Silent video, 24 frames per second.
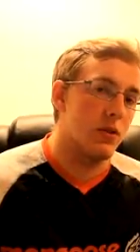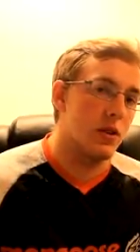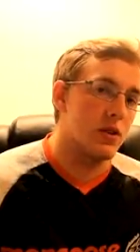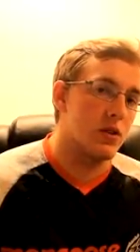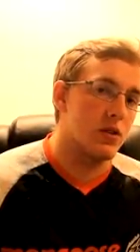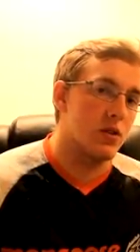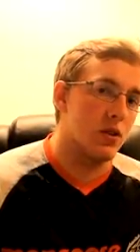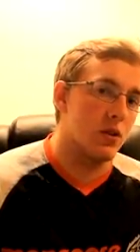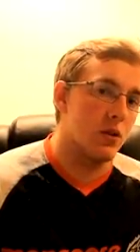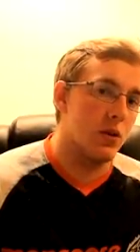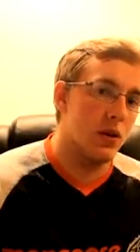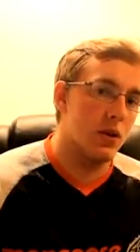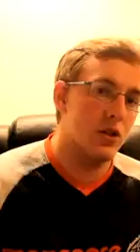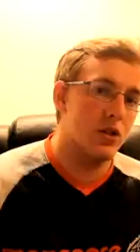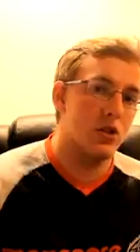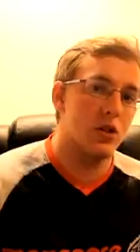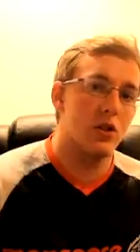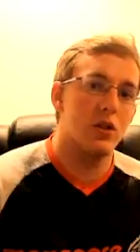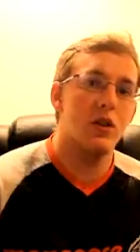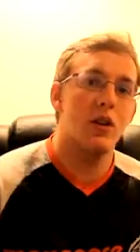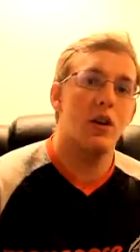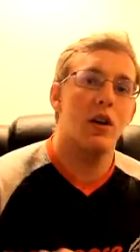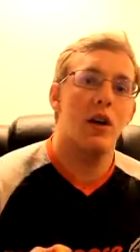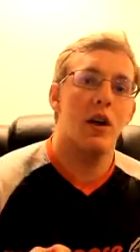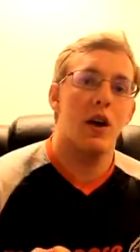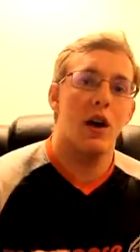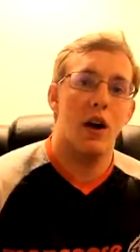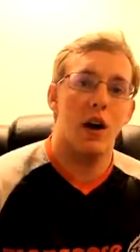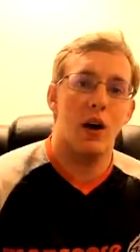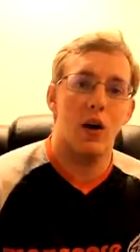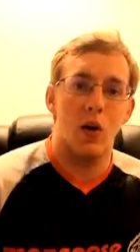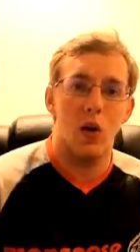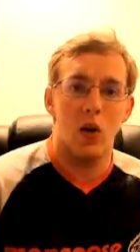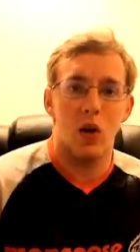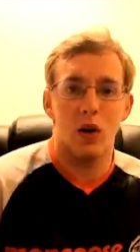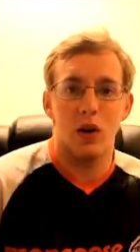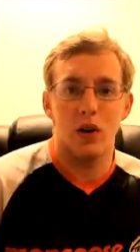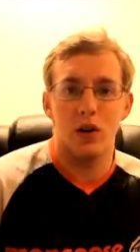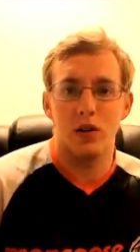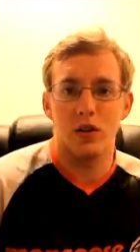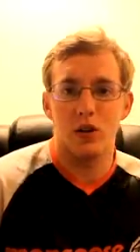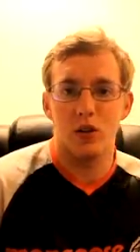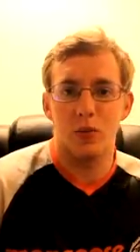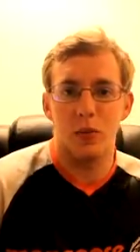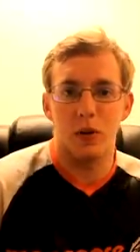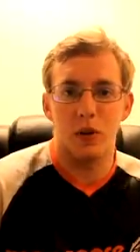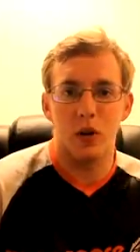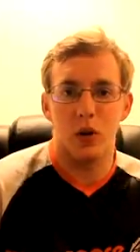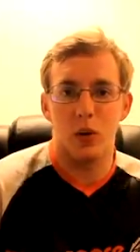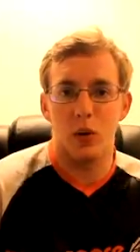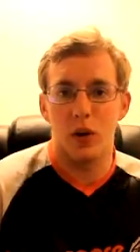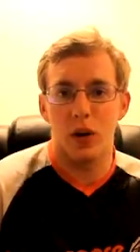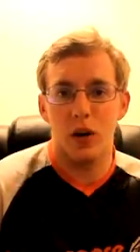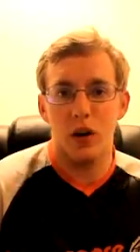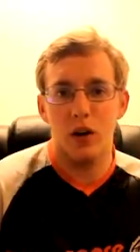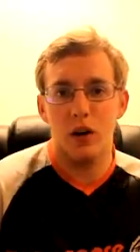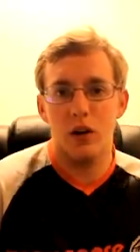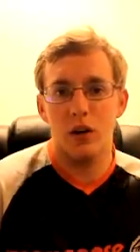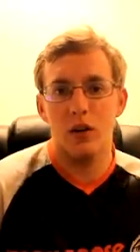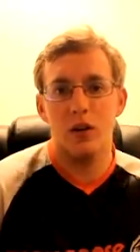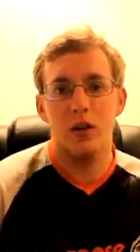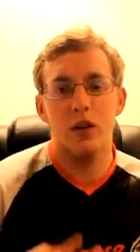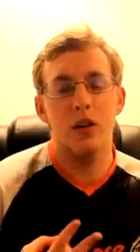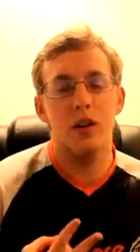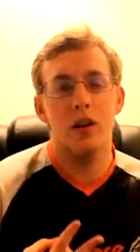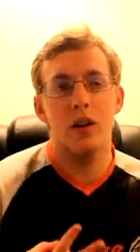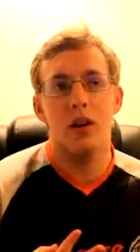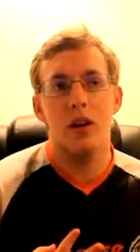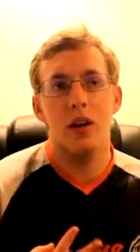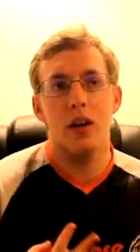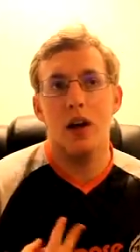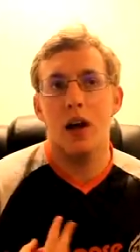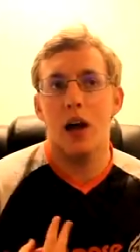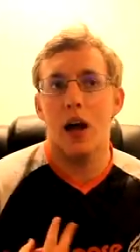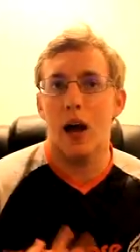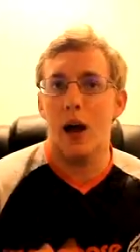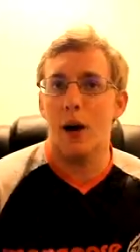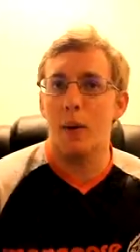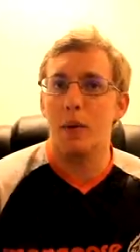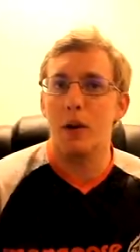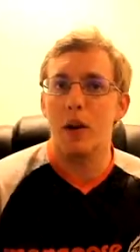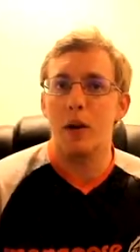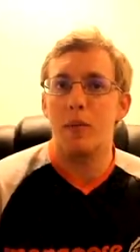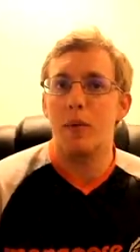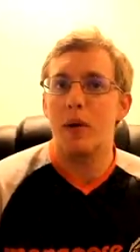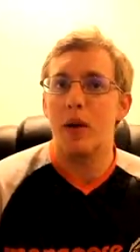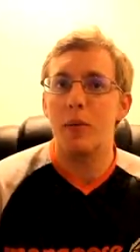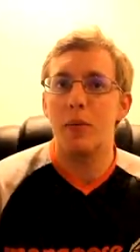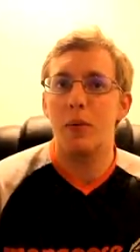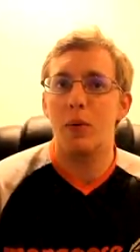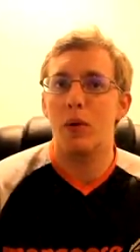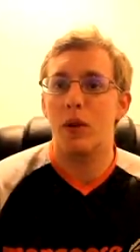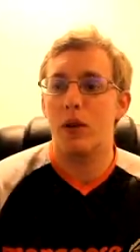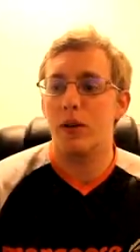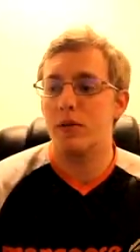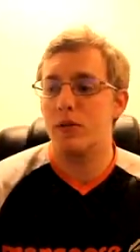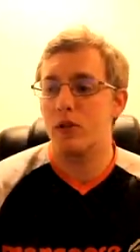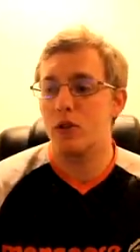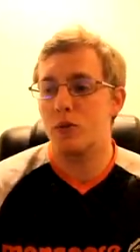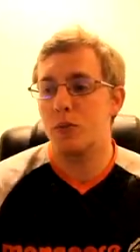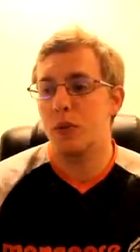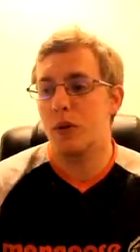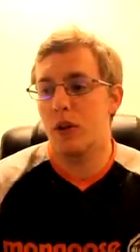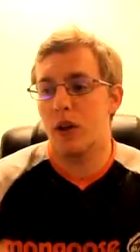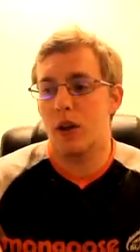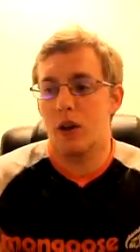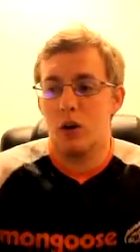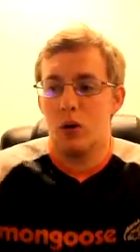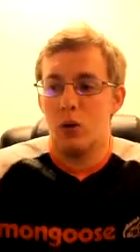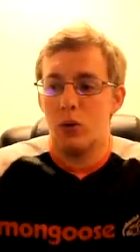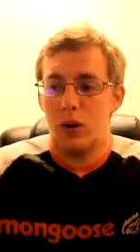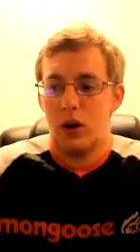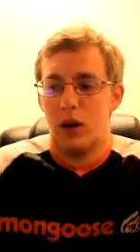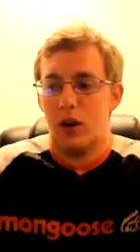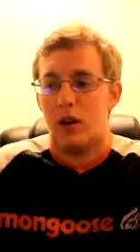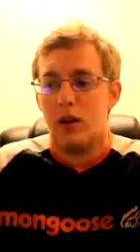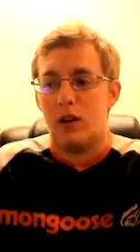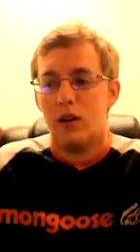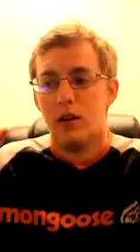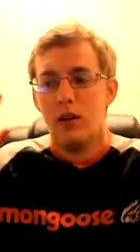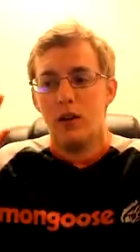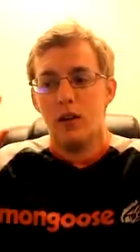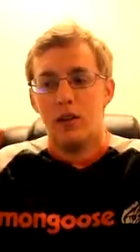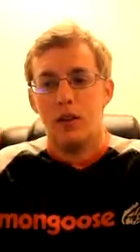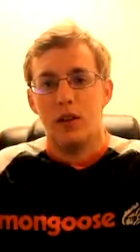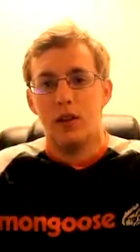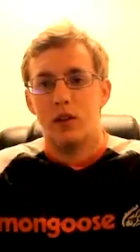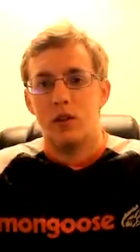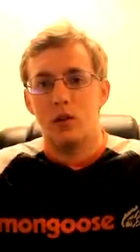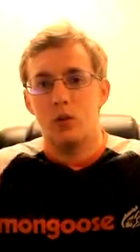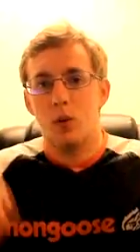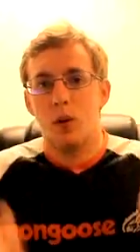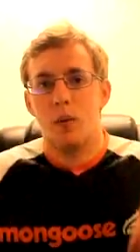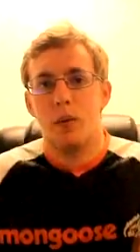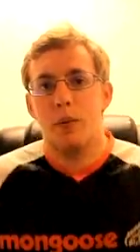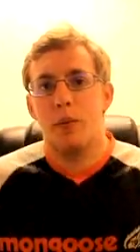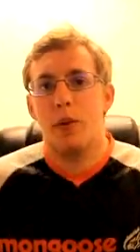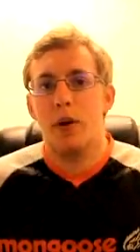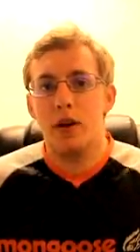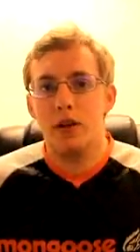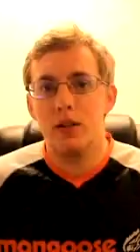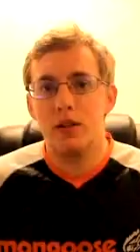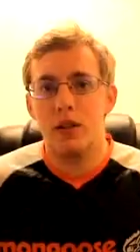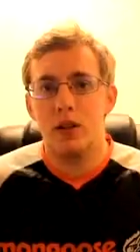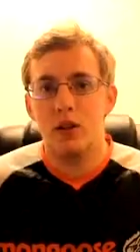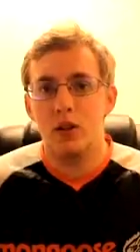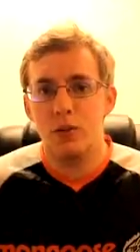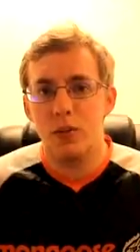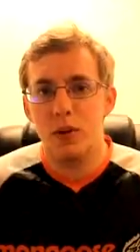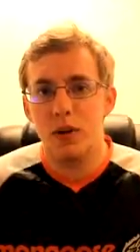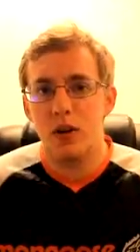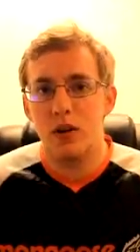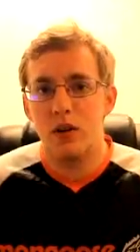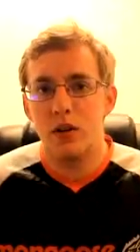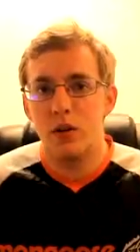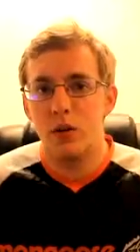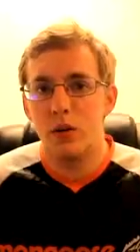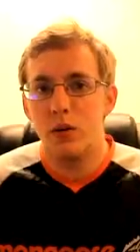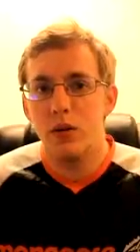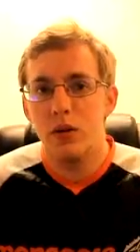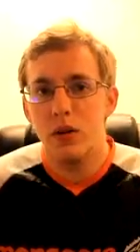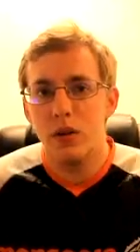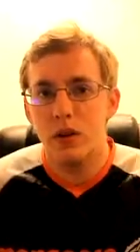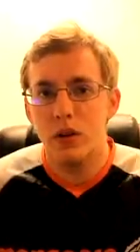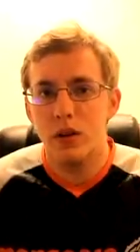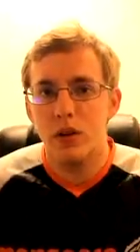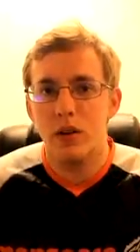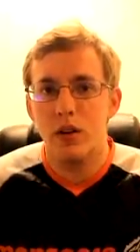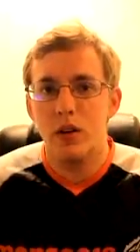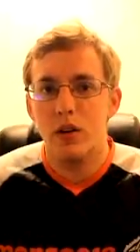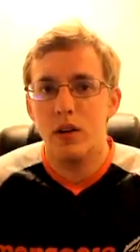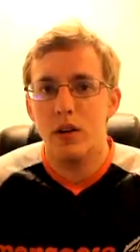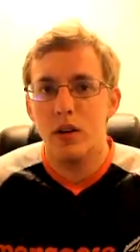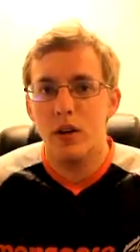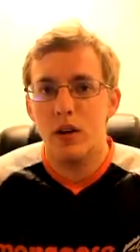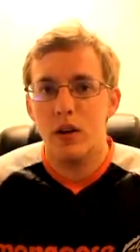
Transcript: Which obviously raises the question, how long has this been going on? How many people have just been like, okay, this is what my boss tells me to do?